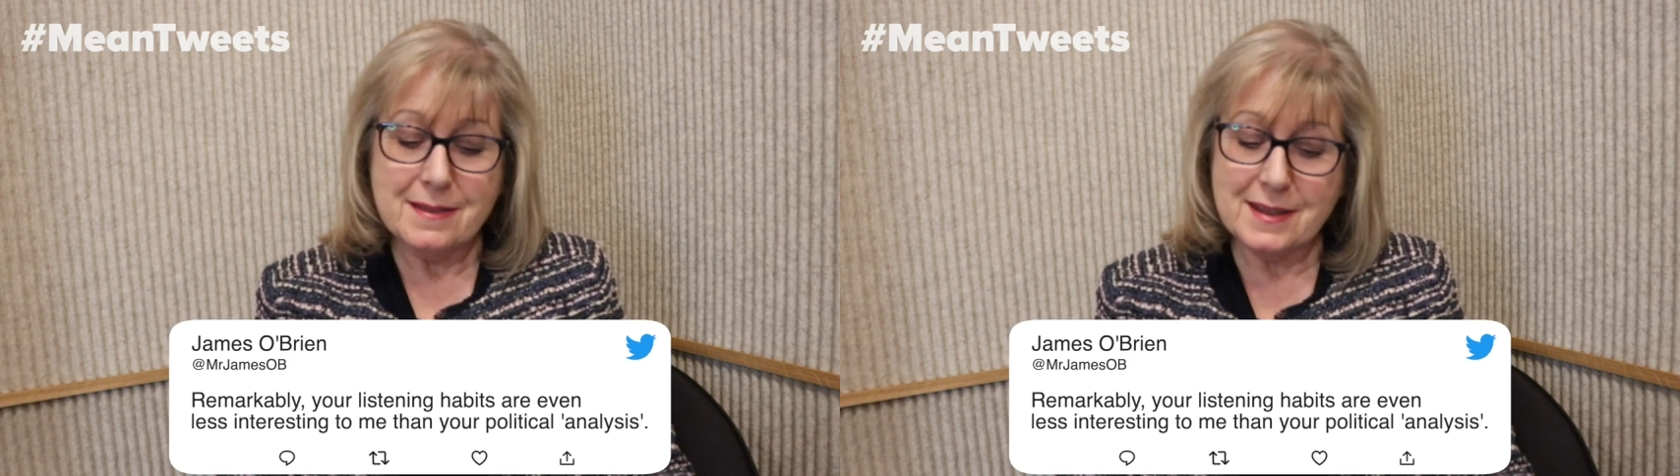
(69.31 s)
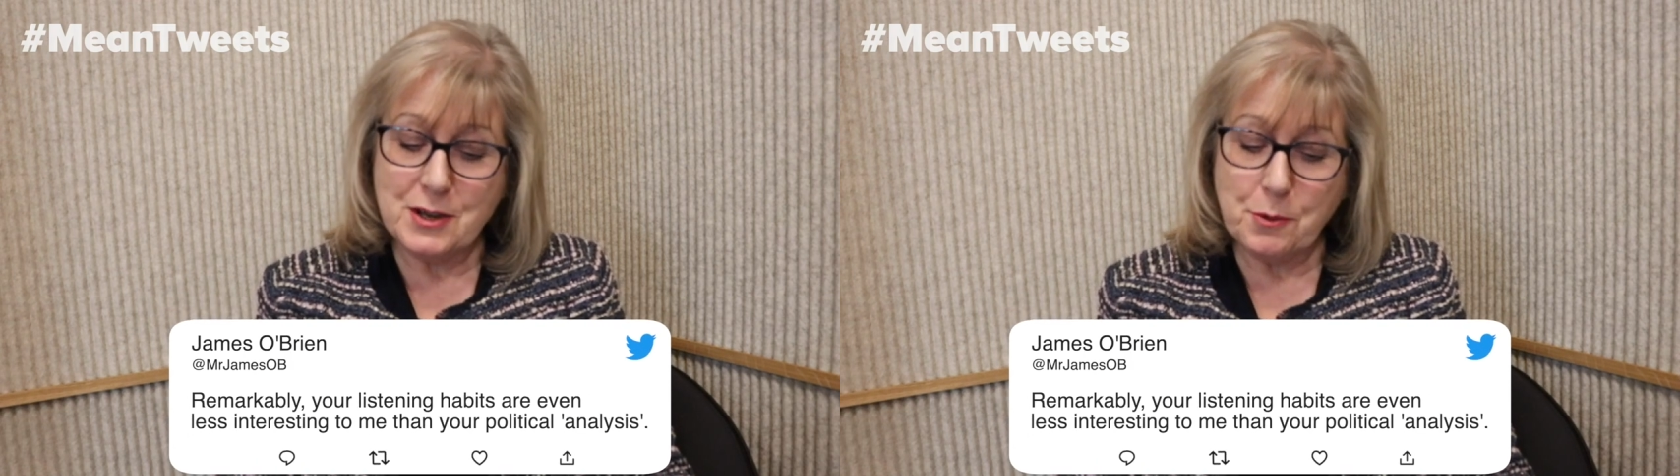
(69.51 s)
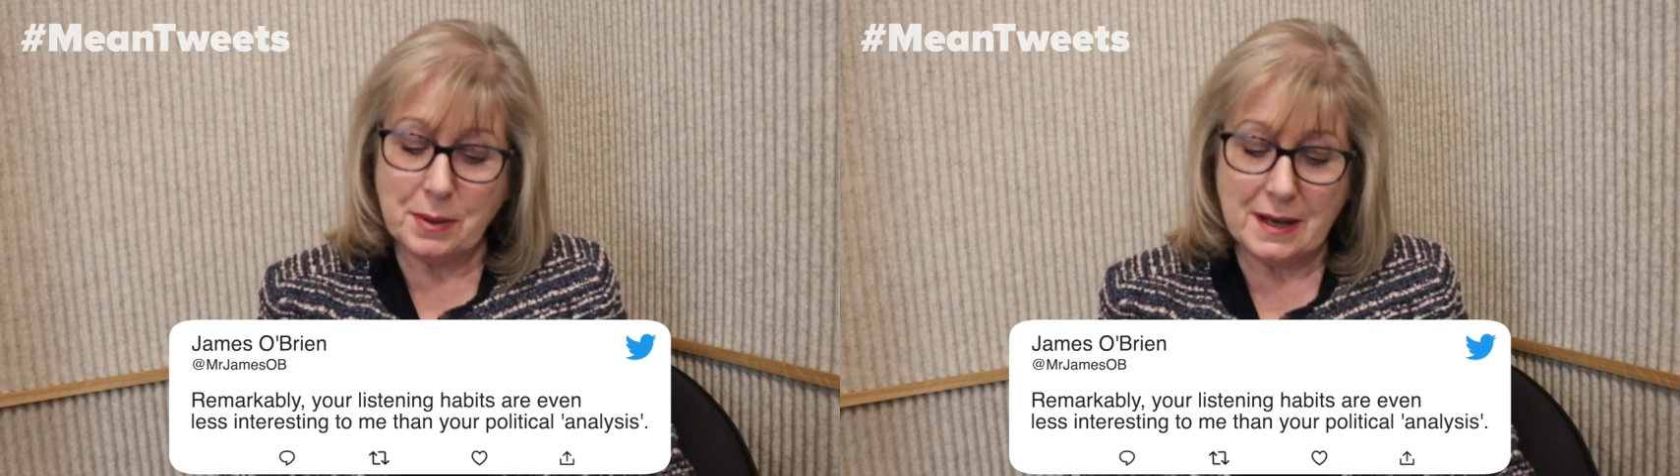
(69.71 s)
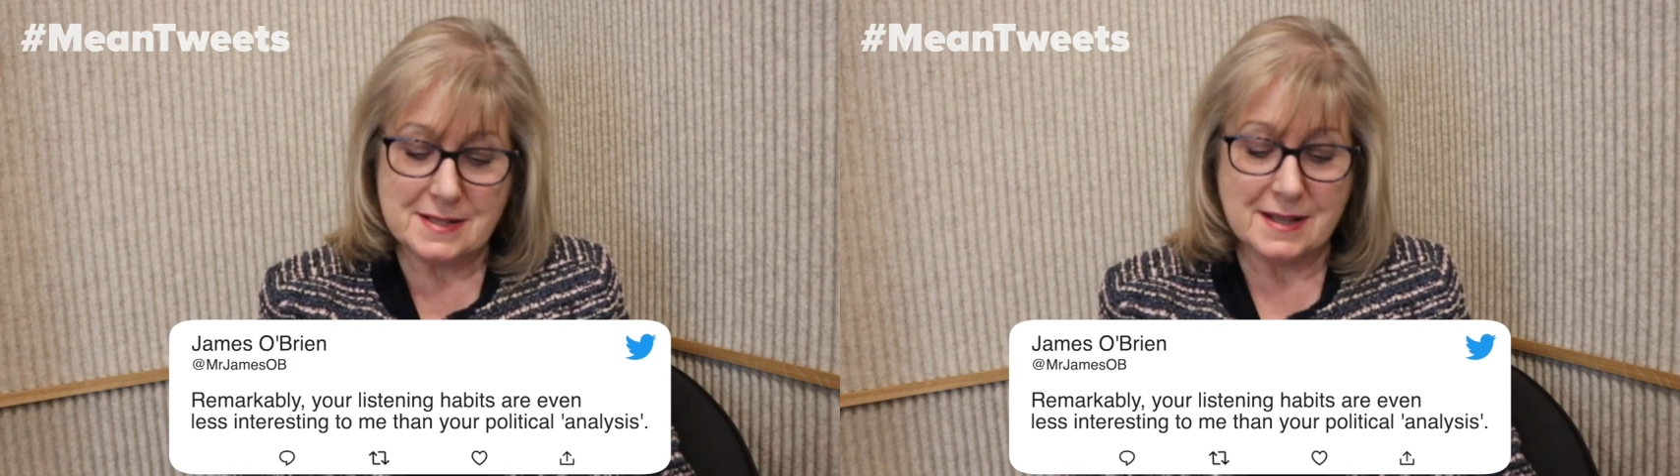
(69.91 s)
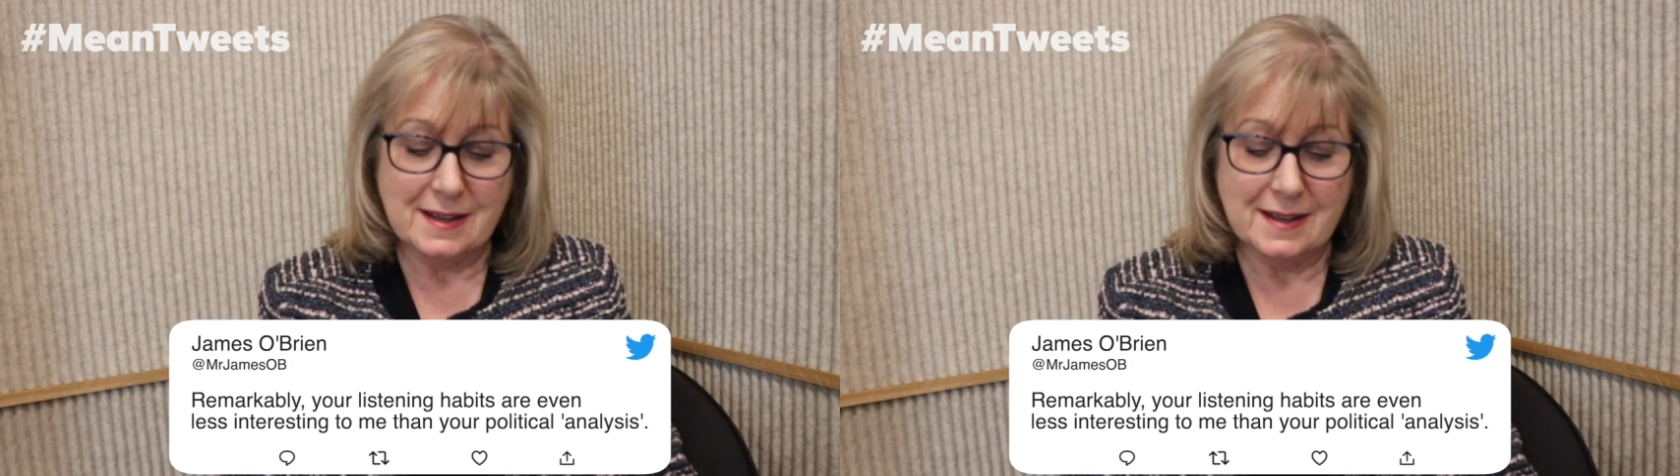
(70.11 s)
than your
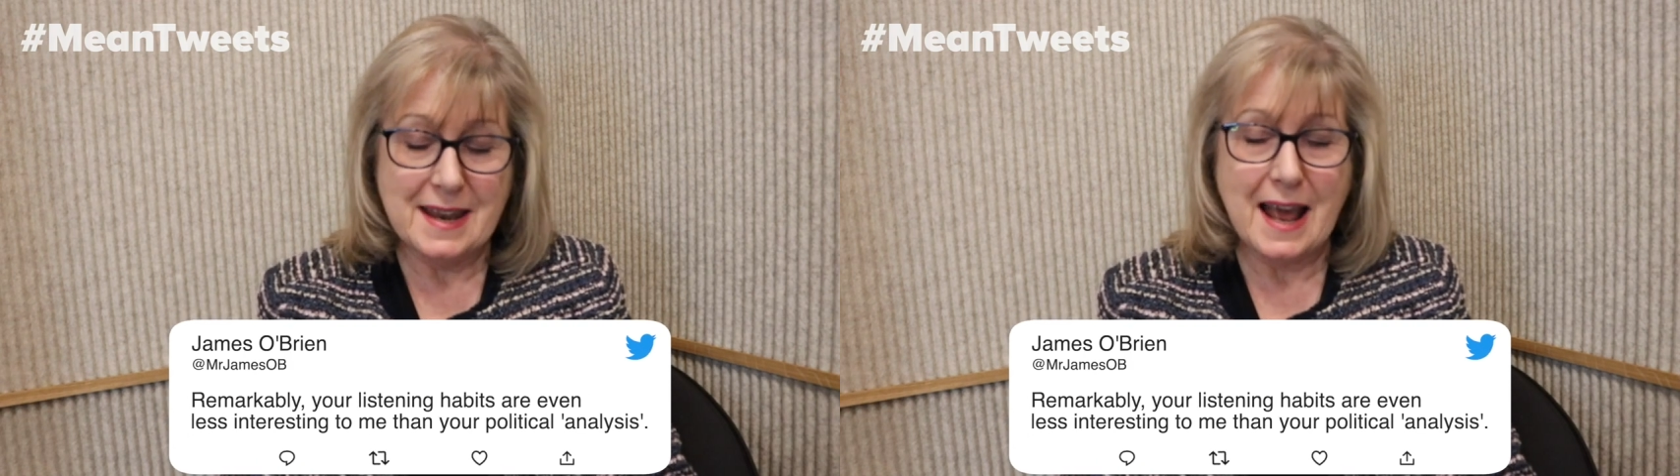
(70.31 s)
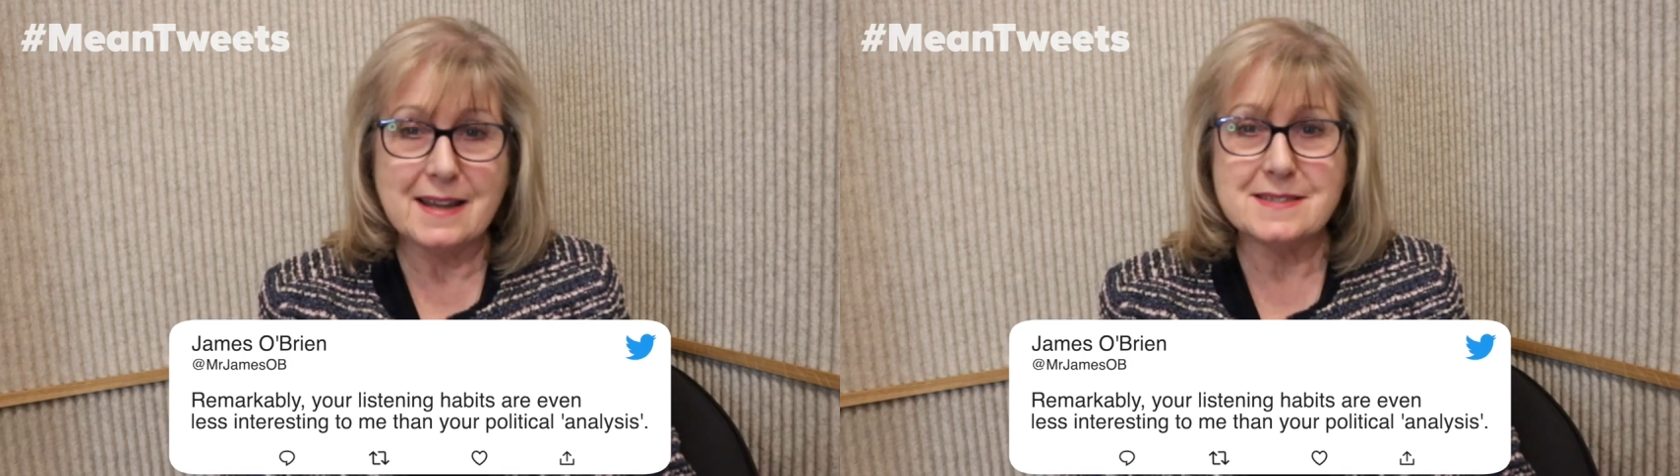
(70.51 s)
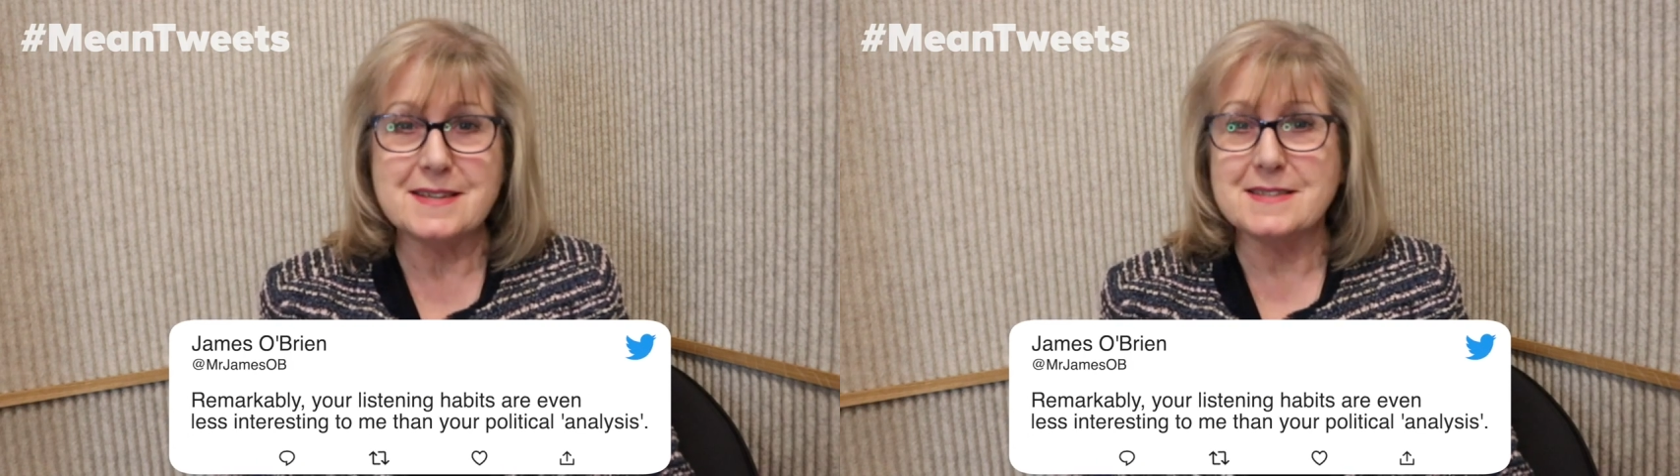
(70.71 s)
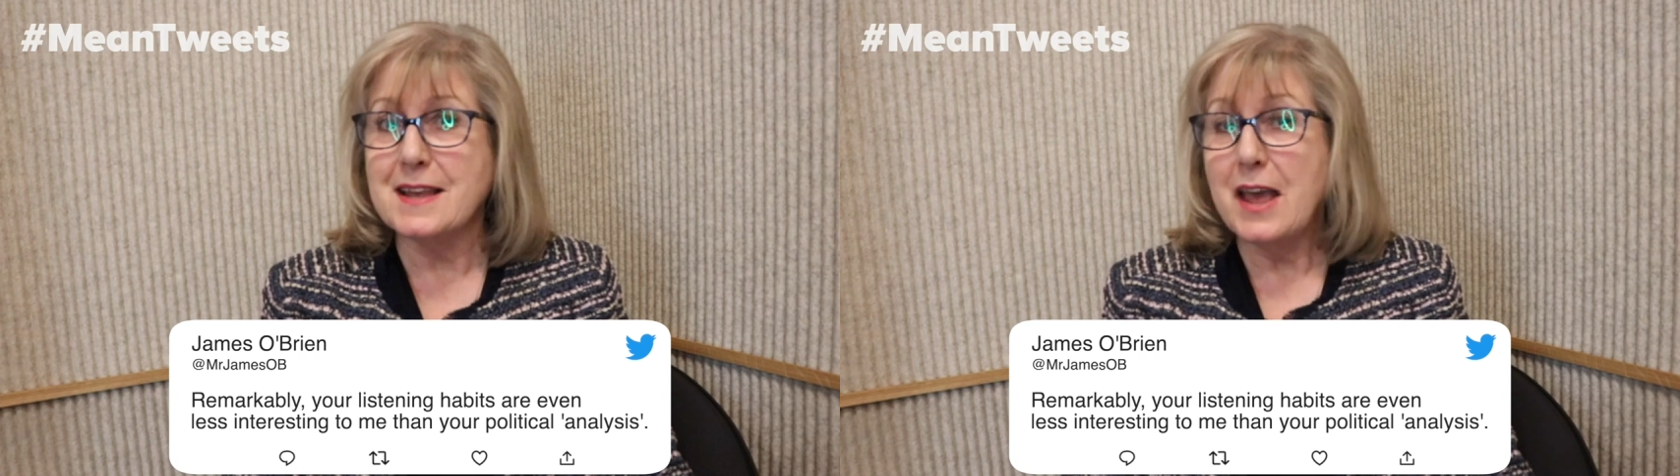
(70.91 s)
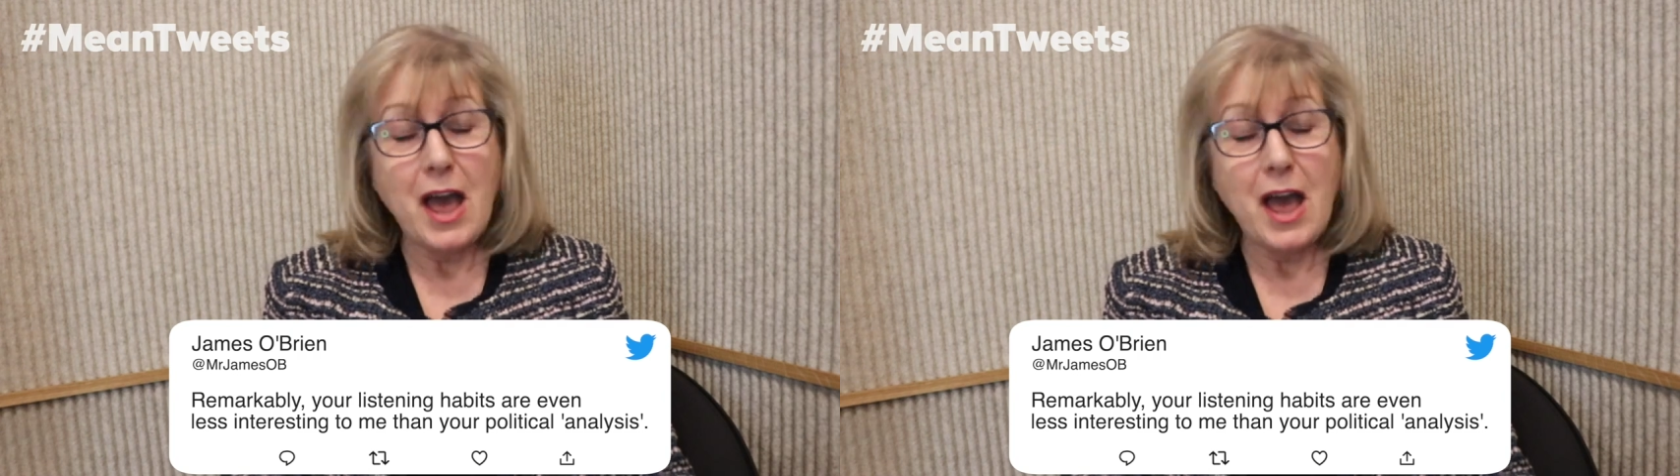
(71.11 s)
political analysis.